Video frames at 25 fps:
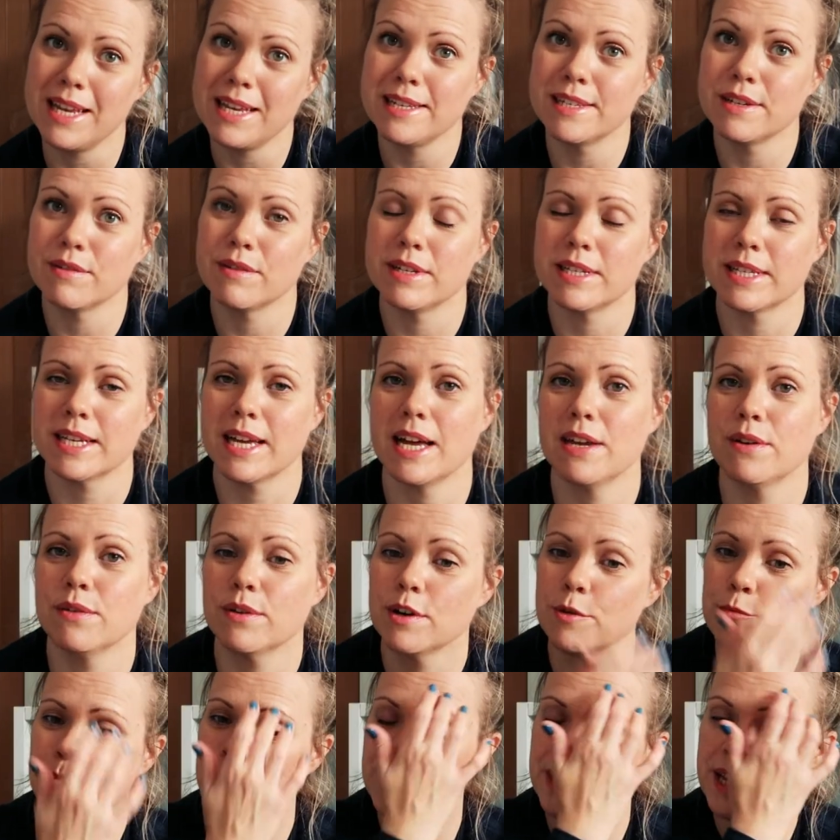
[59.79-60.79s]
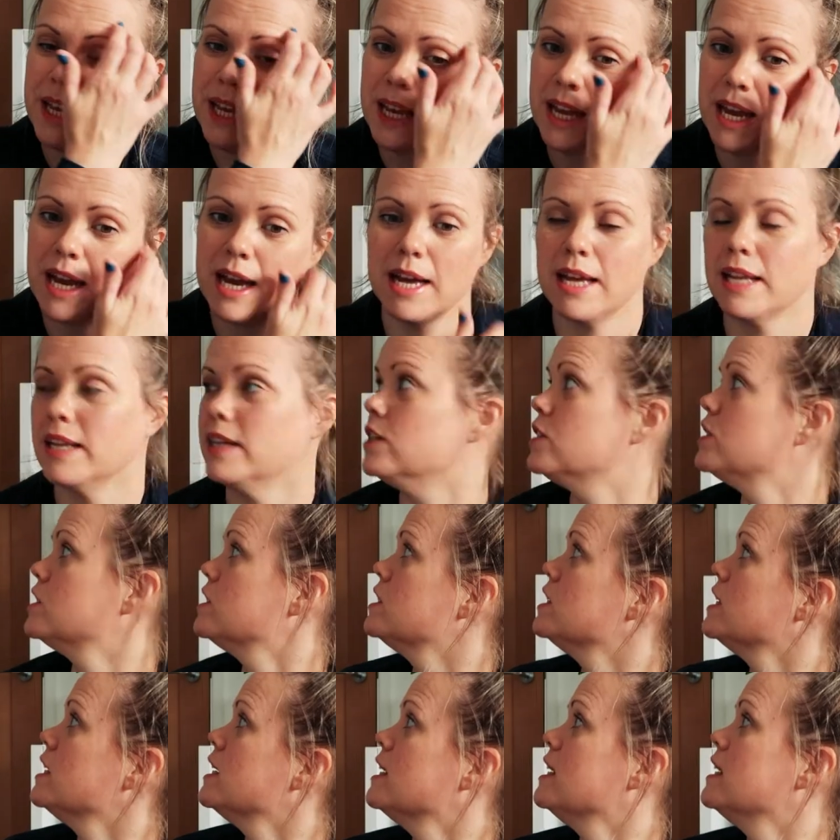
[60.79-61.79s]
Lisa runs a candle company, and
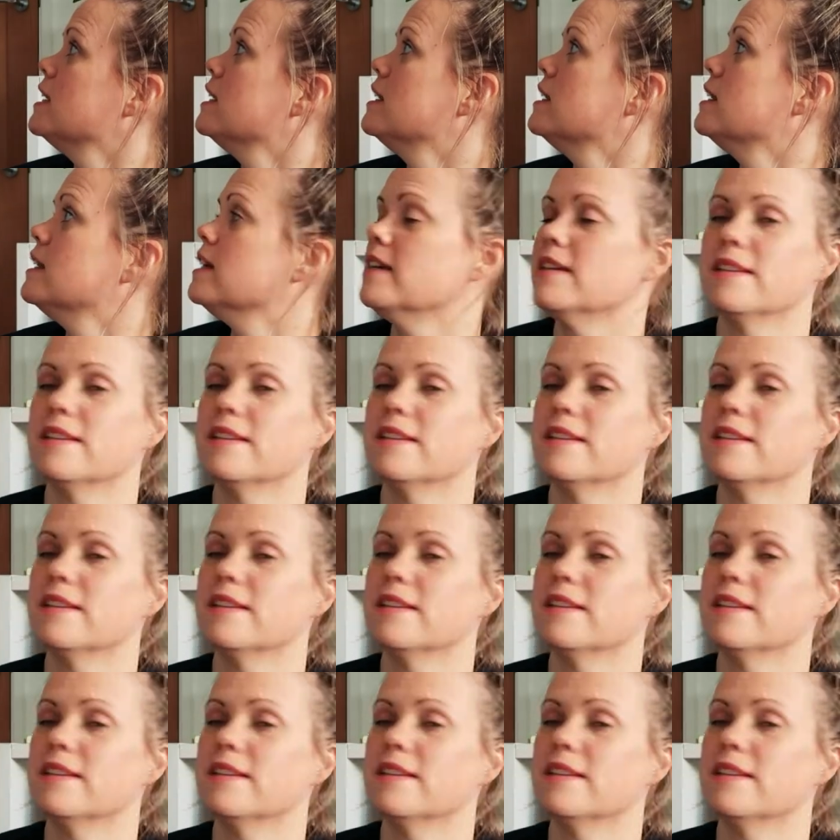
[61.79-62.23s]
she